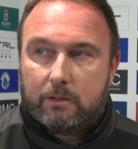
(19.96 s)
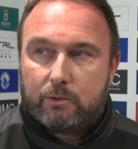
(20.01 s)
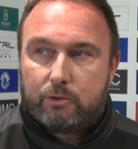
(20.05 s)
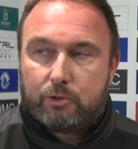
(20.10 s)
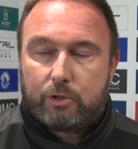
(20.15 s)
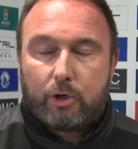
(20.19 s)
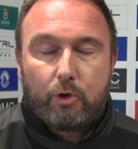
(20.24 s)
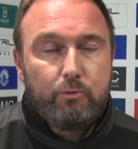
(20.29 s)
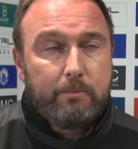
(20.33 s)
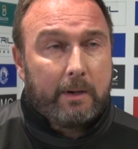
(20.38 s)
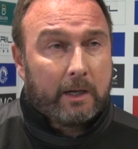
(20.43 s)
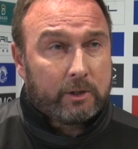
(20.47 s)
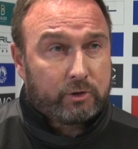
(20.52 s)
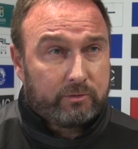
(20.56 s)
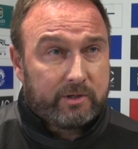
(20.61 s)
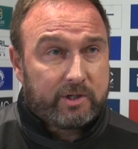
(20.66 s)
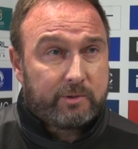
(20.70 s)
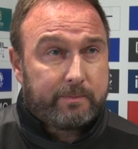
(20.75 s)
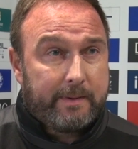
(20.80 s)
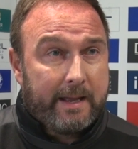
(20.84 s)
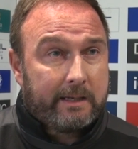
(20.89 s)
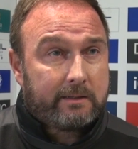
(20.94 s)
too much
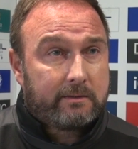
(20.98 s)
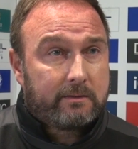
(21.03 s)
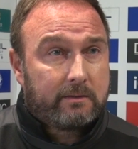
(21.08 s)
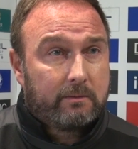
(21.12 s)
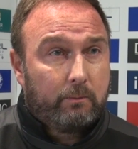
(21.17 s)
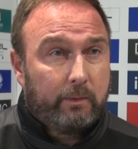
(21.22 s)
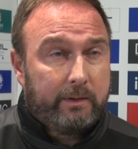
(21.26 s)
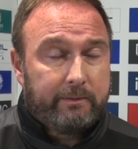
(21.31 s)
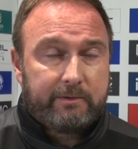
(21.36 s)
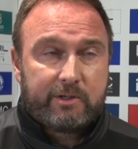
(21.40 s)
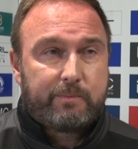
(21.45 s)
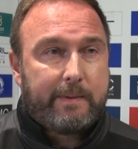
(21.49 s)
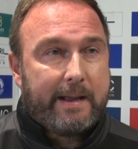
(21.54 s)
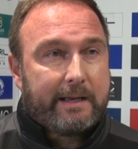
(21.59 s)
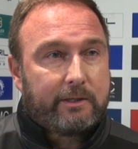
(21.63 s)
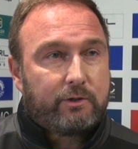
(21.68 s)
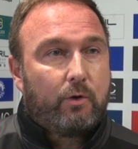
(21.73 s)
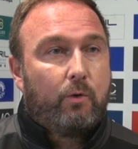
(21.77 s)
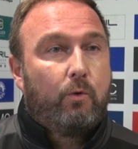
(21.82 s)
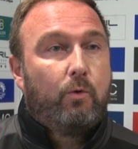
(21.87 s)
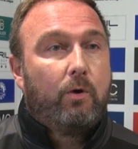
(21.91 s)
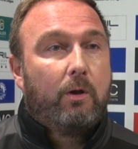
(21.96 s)
respect. We
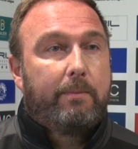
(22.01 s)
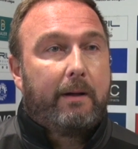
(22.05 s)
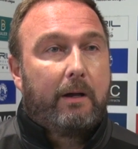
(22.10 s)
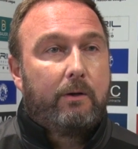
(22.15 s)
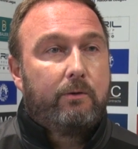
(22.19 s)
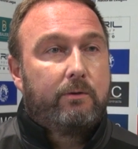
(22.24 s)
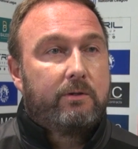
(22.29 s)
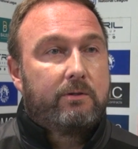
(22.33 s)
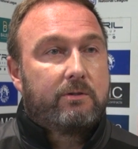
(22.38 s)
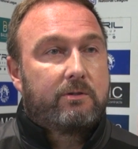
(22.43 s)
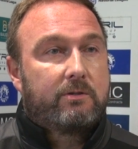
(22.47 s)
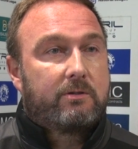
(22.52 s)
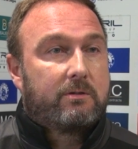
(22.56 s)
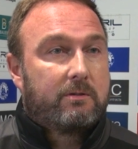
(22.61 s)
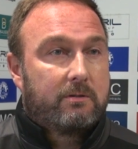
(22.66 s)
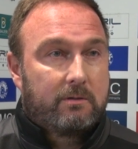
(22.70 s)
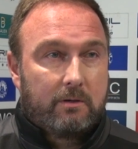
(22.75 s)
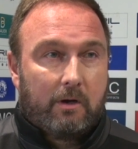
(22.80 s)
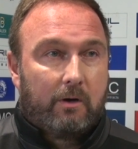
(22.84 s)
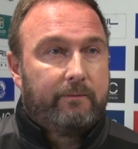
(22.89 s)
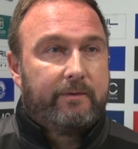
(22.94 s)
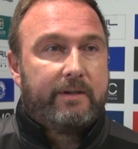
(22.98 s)
respect all opponents,
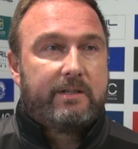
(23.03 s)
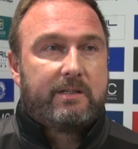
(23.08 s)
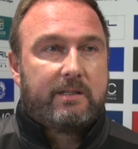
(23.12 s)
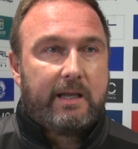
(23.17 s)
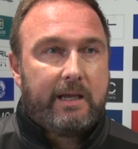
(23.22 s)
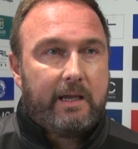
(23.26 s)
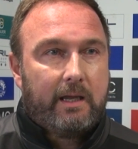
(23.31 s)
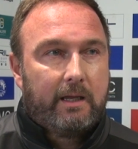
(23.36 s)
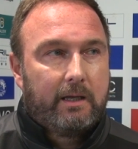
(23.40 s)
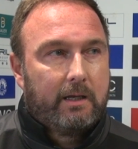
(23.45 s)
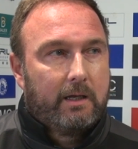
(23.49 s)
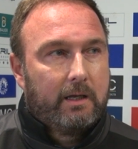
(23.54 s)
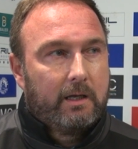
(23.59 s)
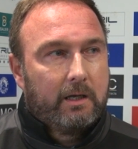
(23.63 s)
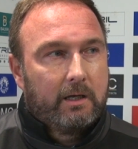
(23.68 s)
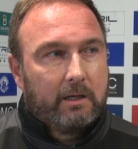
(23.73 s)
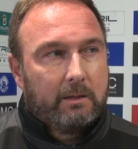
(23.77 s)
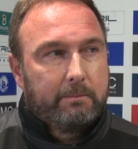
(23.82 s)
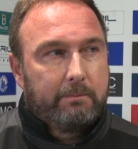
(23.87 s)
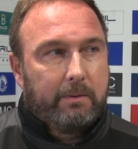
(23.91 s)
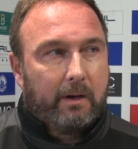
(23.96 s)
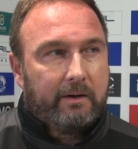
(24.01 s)
obviously,
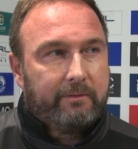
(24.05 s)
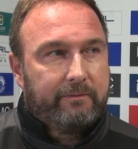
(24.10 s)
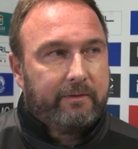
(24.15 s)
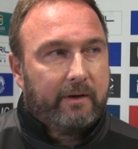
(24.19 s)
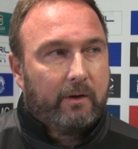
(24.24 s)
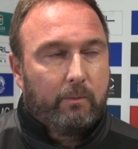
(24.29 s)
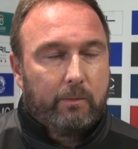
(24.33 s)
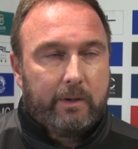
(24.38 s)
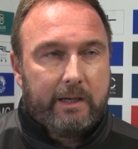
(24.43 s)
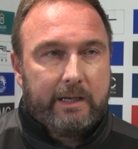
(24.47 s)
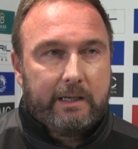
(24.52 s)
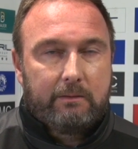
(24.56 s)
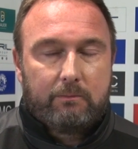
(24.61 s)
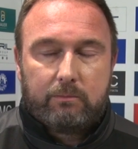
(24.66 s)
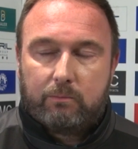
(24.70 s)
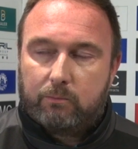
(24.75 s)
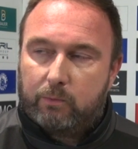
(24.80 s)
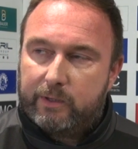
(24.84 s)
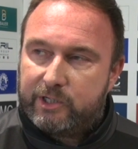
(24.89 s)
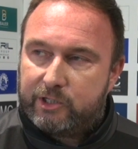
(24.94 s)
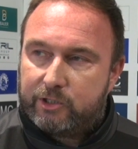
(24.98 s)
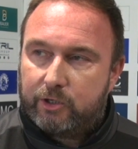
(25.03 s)
but I felt we
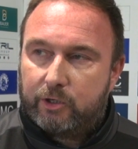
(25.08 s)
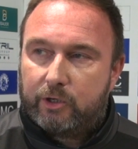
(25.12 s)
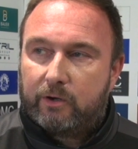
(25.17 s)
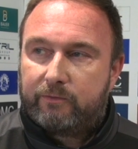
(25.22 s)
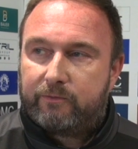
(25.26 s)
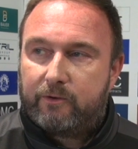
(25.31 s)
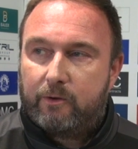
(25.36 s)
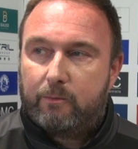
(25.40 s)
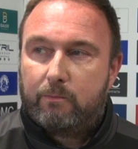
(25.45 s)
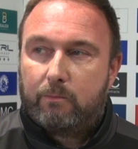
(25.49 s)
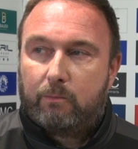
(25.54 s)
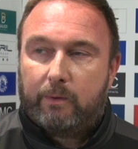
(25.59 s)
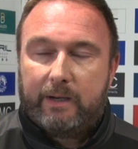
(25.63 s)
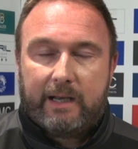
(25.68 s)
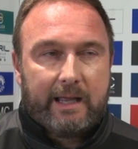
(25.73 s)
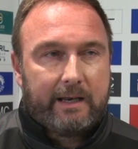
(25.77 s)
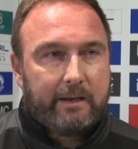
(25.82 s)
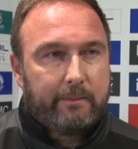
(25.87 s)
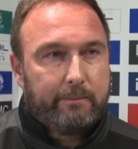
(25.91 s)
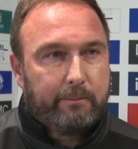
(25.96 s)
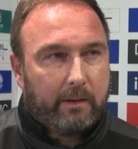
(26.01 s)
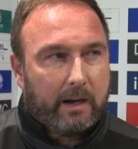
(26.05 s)
stood off them, we
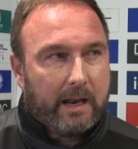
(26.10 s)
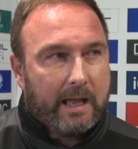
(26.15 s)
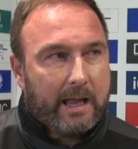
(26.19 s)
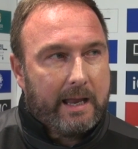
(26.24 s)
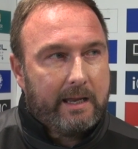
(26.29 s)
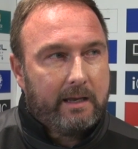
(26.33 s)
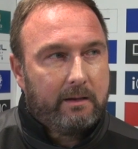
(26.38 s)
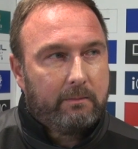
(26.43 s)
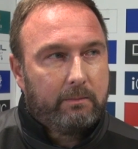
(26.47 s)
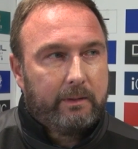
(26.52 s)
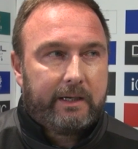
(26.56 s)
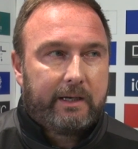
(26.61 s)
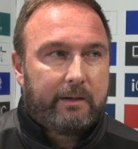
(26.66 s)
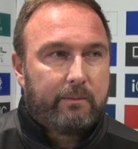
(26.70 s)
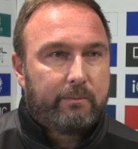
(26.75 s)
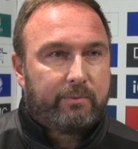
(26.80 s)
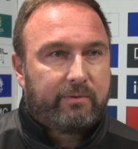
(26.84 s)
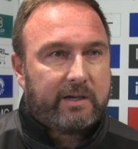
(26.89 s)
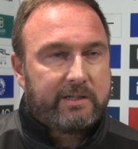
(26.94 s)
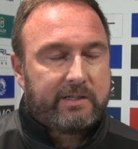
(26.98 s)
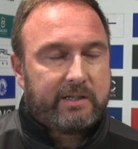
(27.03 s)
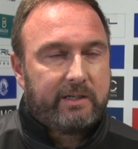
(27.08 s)
let them play, we didn't
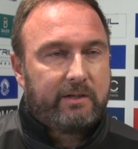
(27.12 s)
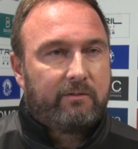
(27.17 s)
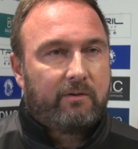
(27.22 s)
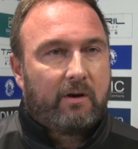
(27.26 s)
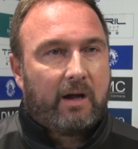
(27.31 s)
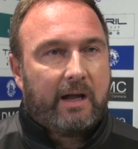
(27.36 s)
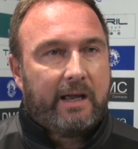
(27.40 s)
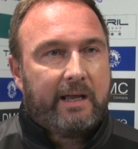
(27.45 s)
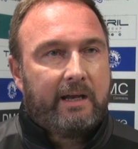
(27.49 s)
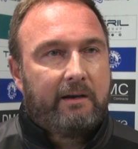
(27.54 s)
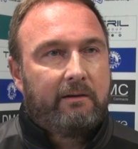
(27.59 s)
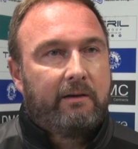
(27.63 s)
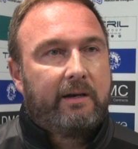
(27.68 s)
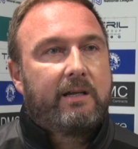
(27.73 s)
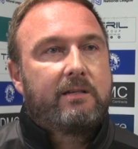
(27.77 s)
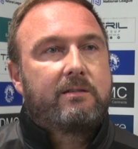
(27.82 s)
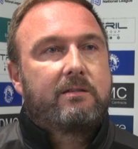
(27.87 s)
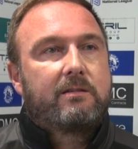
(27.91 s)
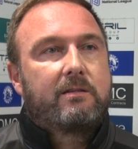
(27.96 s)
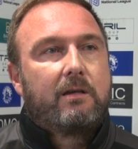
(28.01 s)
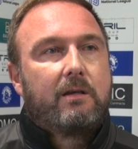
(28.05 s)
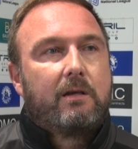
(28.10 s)
press in the right
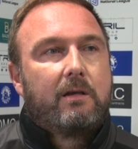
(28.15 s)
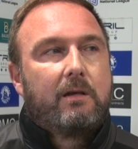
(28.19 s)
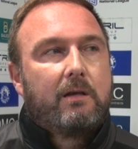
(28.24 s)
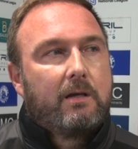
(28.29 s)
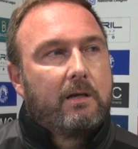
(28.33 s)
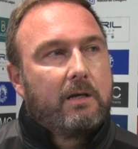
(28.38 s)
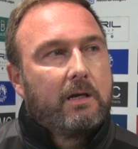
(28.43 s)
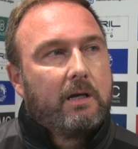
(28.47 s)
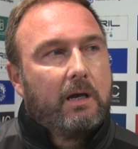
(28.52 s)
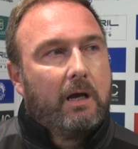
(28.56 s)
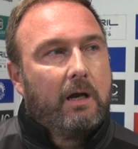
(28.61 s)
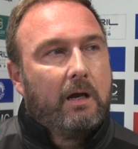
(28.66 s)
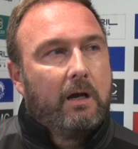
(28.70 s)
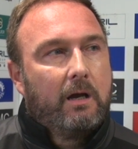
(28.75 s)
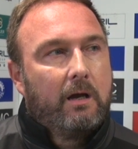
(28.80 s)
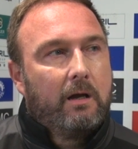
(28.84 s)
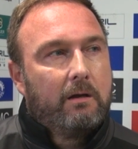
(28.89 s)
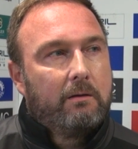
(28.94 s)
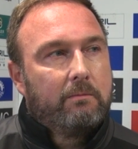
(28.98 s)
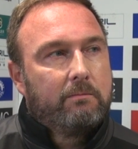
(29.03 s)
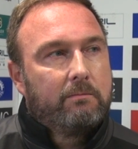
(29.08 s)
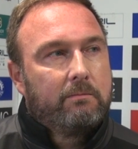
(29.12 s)
areas,
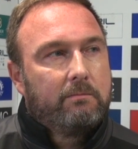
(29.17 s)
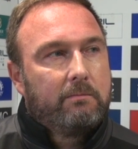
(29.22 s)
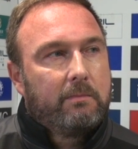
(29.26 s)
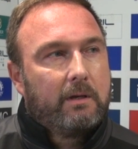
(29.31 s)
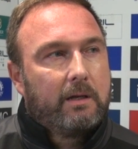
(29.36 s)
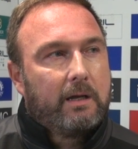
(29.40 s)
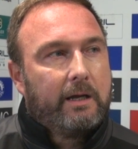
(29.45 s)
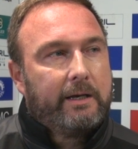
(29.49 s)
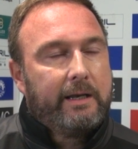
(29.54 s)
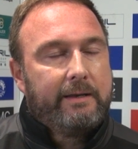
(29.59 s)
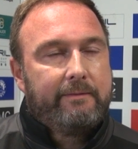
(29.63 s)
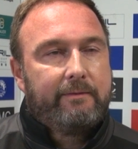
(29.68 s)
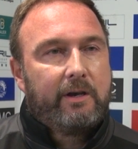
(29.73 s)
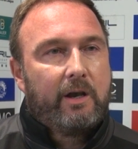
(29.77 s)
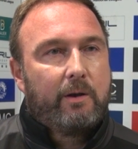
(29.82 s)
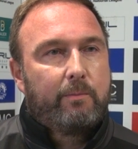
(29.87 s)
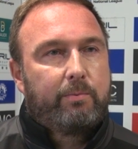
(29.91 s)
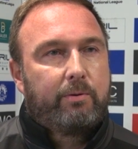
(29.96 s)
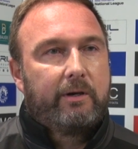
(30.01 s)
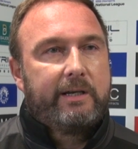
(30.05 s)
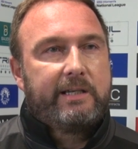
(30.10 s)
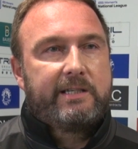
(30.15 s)
and even in a
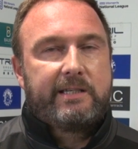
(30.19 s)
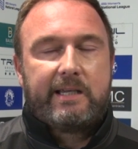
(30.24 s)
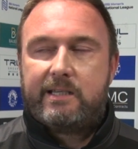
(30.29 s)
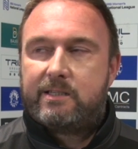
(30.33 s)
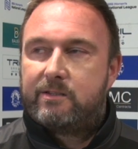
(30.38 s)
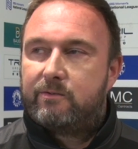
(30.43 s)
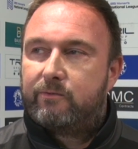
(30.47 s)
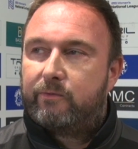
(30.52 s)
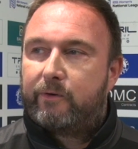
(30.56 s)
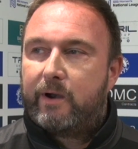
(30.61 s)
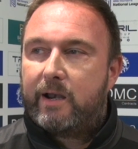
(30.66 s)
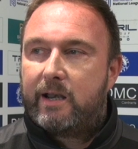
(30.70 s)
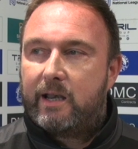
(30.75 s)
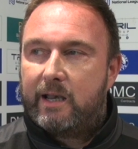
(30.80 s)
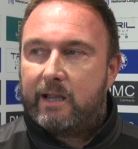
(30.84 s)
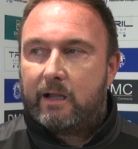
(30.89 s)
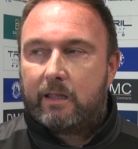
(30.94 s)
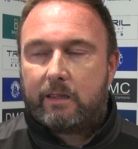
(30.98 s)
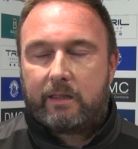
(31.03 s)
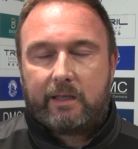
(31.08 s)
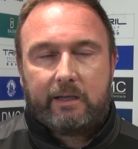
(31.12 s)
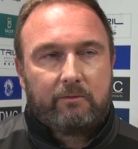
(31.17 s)
pre-season friendly,
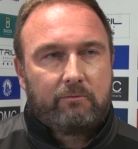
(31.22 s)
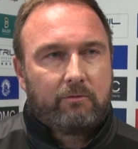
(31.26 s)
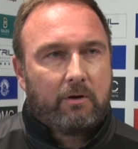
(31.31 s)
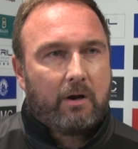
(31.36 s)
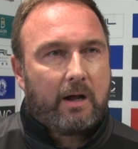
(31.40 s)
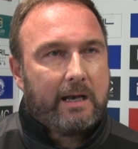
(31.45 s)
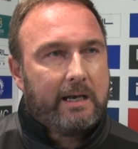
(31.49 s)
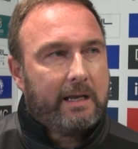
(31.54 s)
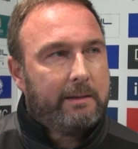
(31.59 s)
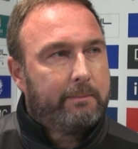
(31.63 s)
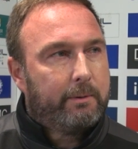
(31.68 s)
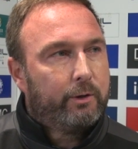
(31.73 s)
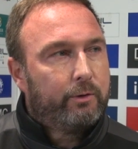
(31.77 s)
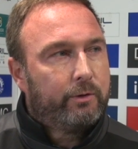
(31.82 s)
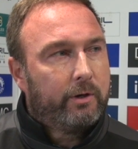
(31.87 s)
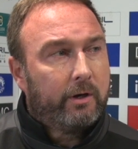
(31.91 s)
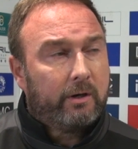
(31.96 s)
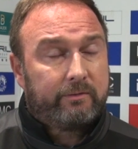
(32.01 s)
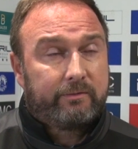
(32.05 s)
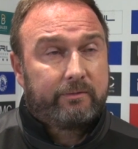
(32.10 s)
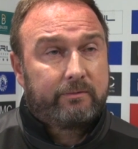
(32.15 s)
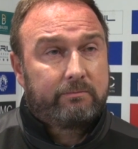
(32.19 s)
I think rightly booed
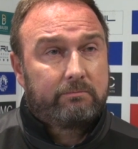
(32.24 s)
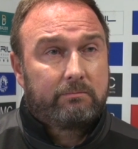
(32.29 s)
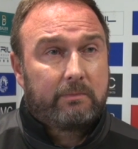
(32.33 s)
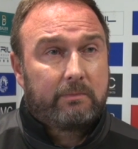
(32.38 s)
off.